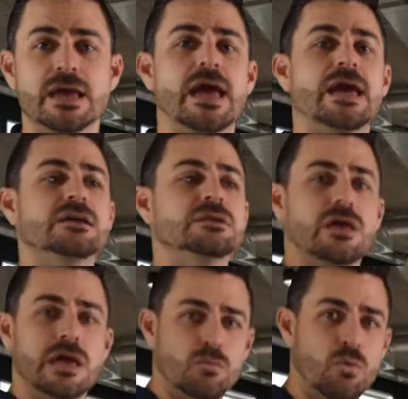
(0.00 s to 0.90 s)
and
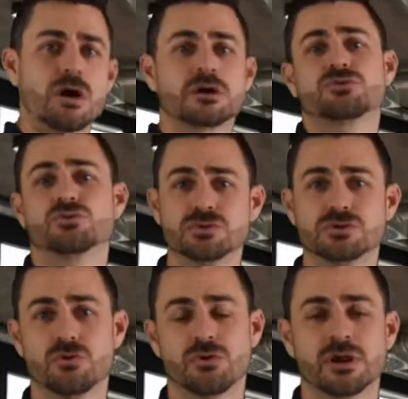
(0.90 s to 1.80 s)
walk through the
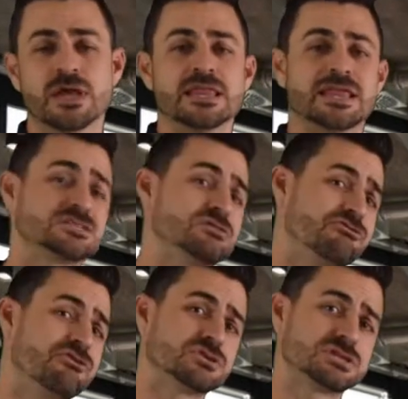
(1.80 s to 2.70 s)
door. That's the
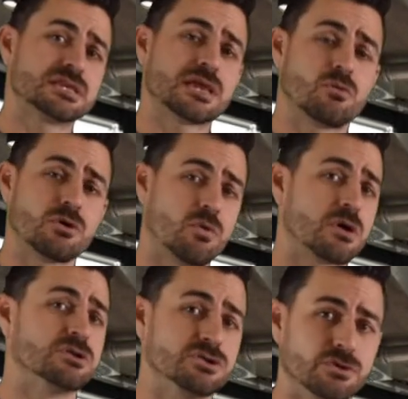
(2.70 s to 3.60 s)
first thing that we
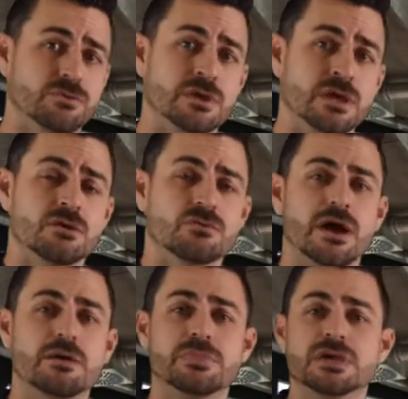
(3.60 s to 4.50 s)
want to do,
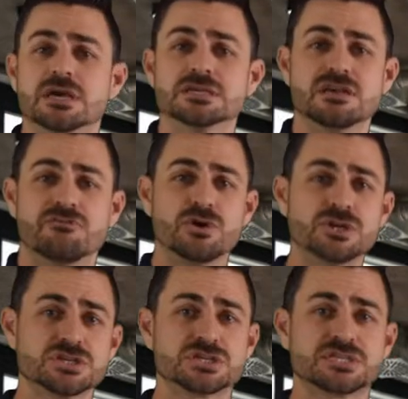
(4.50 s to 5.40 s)
right? Because if we
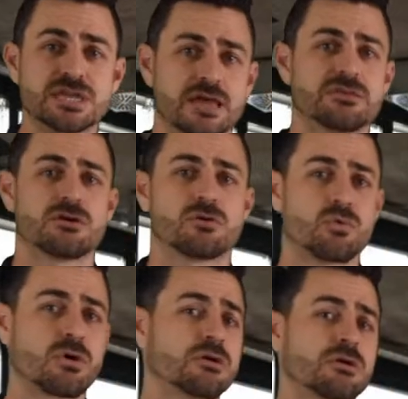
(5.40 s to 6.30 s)
just stand there,
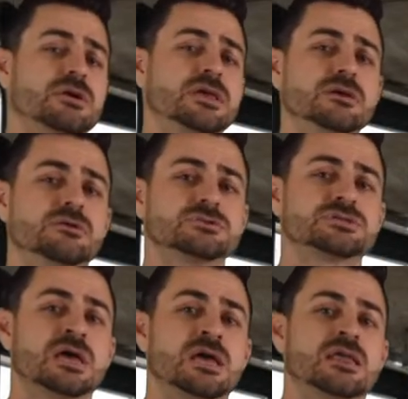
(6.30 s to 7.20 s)
we're on our
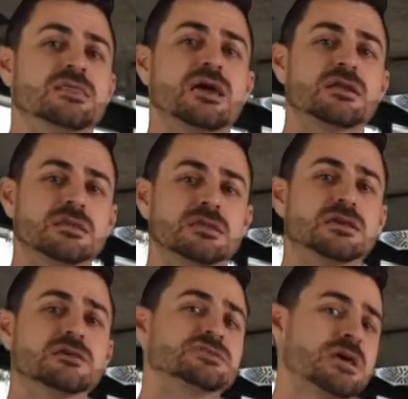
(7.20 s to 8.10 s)
heels, then it
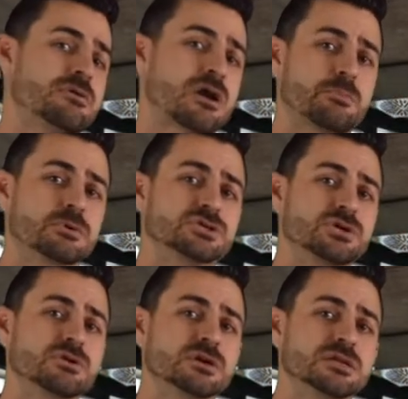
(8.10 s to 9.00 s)
gives them an
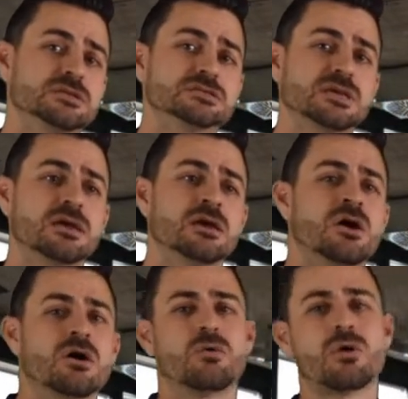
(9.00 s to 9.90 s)
opportunity to say,
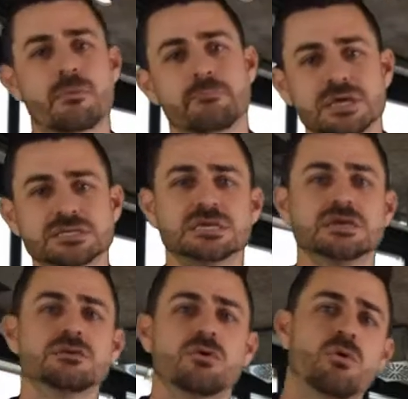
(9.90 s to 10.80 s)
oh, I'm
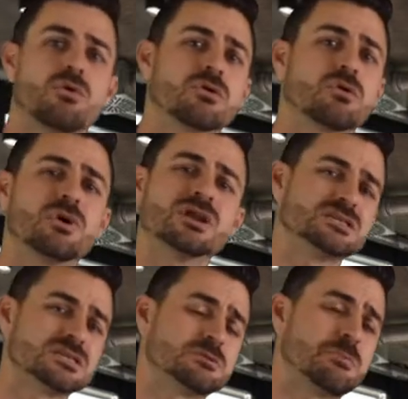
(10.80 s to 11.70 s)
busy, or what is
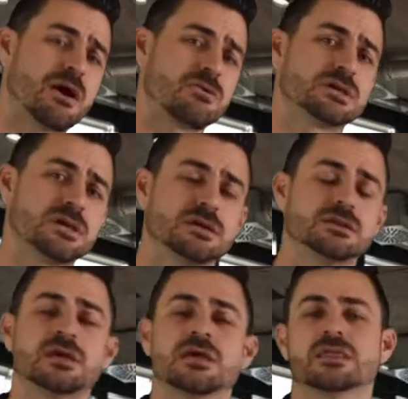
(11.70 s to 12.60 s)
this about
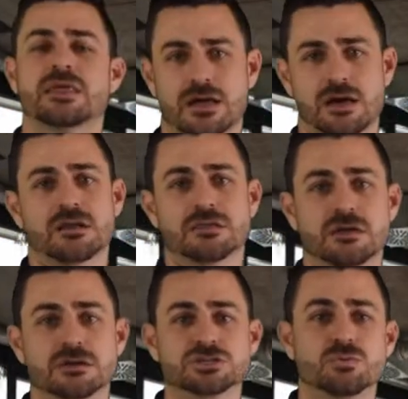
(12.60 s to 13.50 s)
again? That kind of
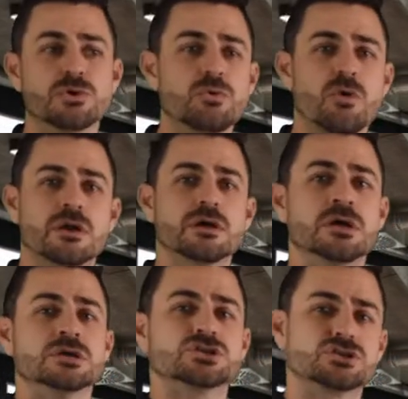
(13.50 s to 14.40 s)
thing. So we want to
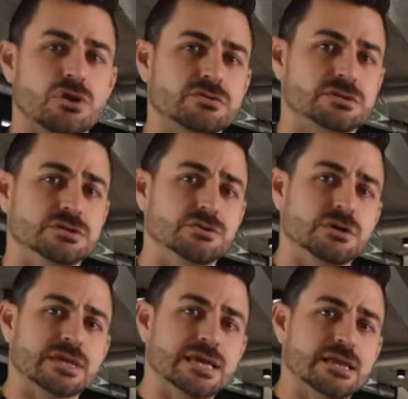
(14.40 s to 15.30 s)
start
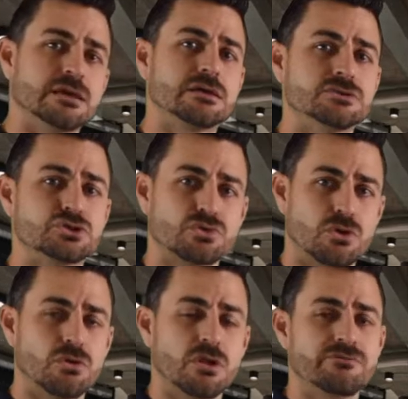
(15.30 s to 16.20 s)
to get in
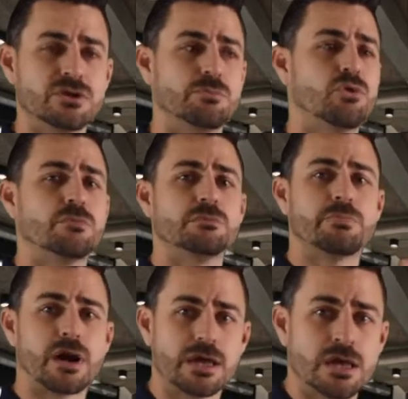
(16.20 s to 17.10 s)
control of the appointment
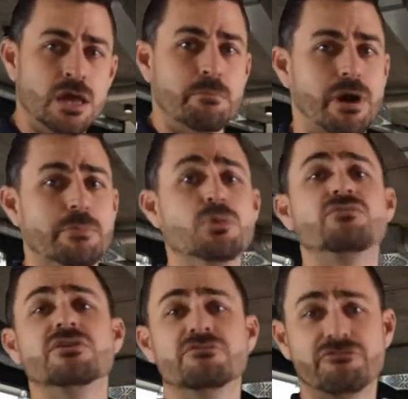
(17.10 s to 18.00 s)
by
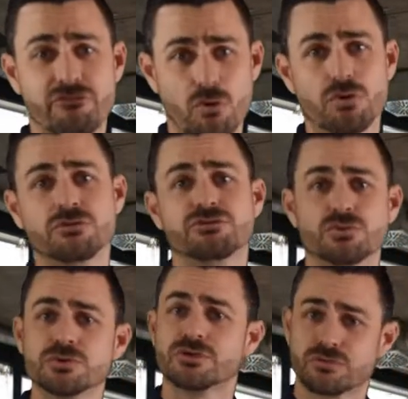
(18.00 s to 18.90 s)
moving forward
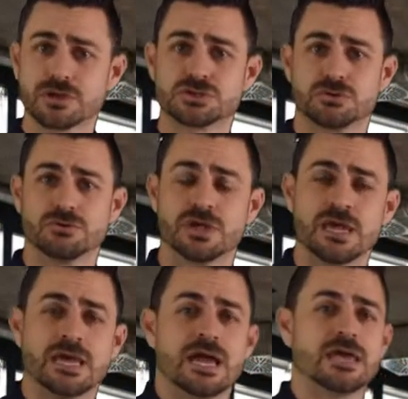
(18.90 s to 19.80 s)
through the threshold.
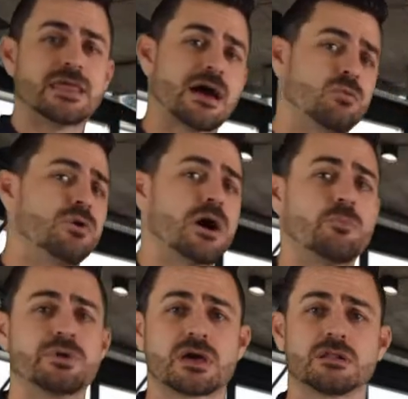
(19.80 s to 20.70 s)
And that will
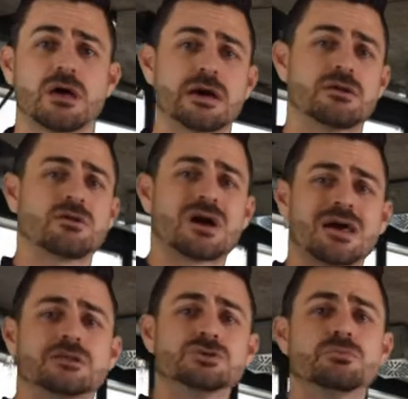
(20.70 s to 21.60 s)
help you out a lot. And I'll
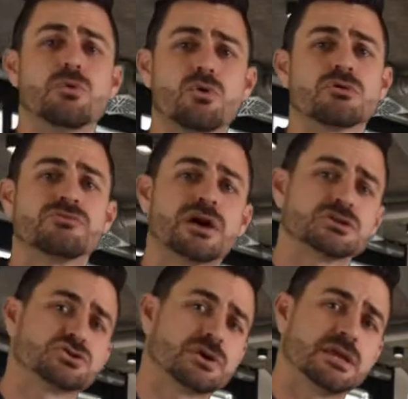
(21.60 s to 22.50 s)
kind of do more of that
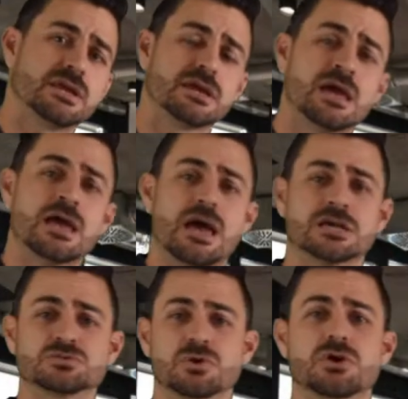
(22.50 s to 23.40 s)
training
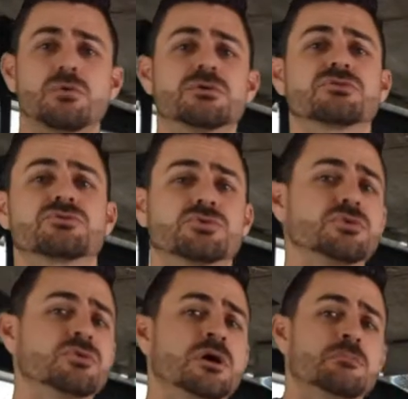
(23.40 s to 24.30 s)
as we're going
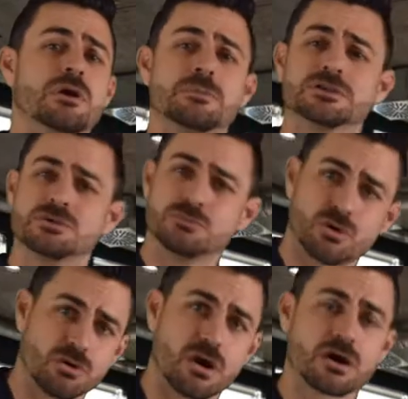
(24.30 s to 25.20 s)
through maybe some
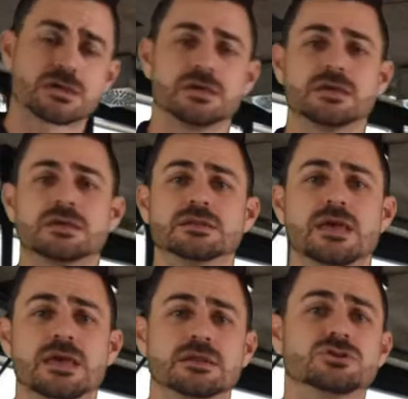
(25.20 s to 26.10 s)
door knocking
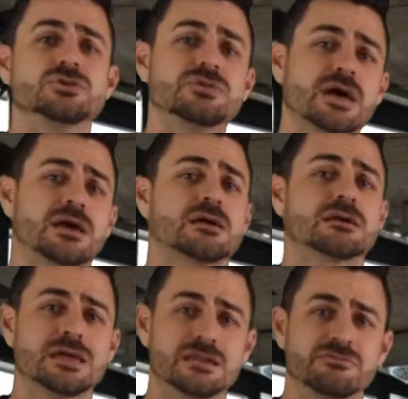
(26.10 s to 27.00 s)
and do that on
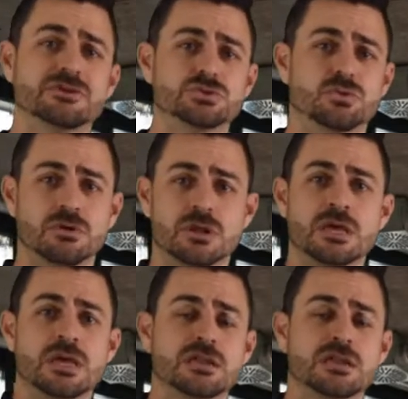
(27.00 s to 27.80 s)
an individual